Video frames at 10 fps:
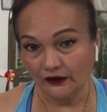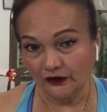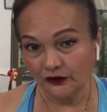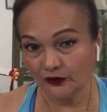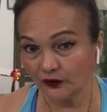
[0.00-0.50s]

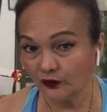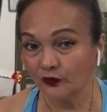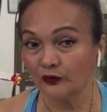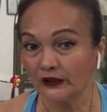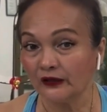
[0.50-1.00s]
you
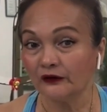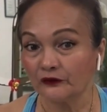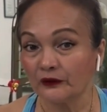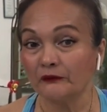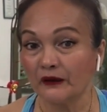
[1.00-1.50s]
will
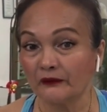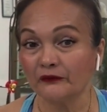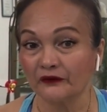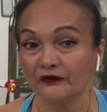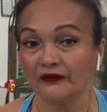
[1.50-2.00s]

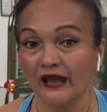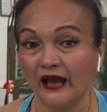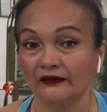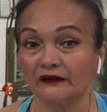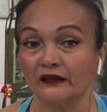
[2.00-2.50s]
remember
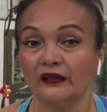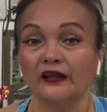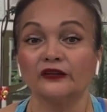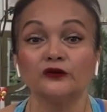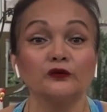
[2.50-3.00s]
that
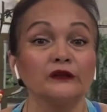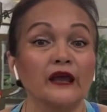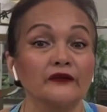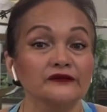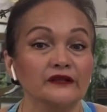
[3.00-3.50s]
and you will
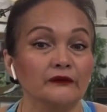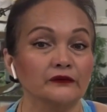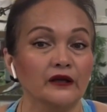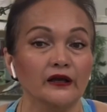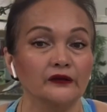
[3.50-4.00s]
have some
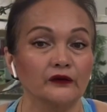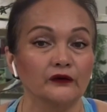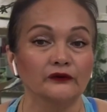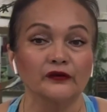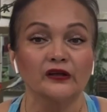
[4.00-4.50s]
kind
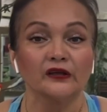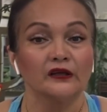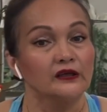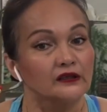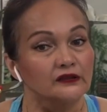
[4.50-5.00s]
of
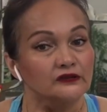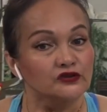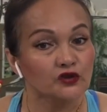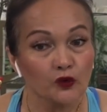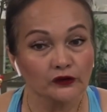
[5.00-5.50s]

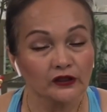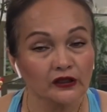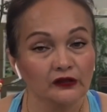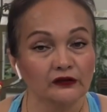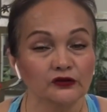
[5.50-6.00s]

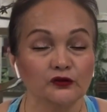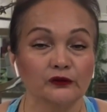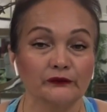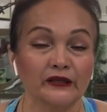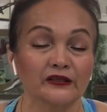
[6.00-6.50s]
choking that you will
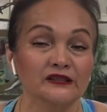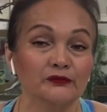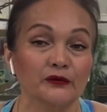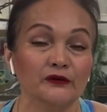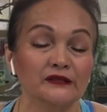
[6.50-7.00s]
be
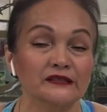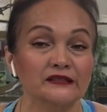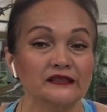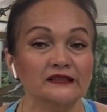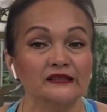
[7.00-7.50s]

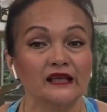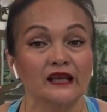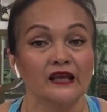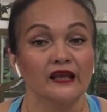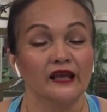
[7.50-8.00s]
experiences
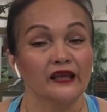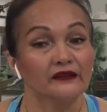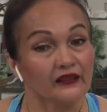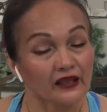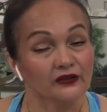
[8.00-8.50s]

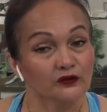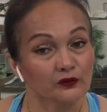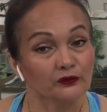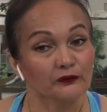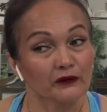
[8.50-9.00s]
and then you
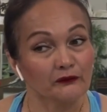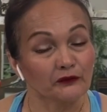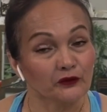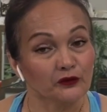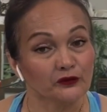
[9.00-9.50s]
will
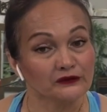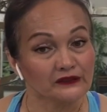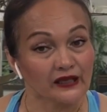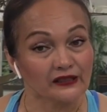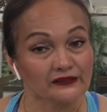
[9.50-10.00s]
remember those
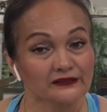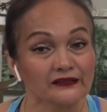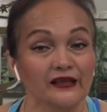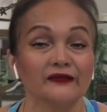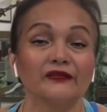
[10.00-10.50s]
days
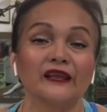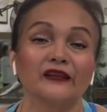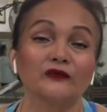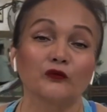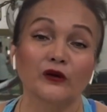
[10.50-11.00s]
and,
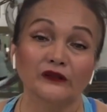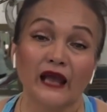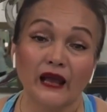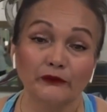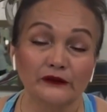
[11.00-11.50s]
and what
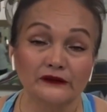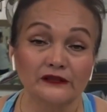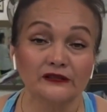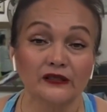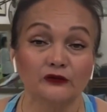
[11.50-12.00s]
happens
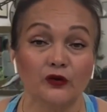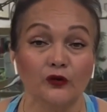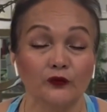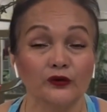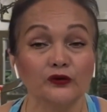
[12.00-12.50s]
is that
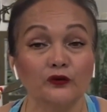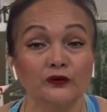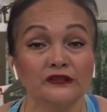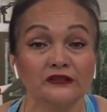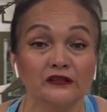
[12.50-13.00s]
when you
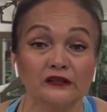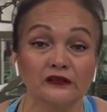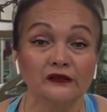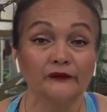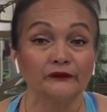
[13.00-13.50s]
are still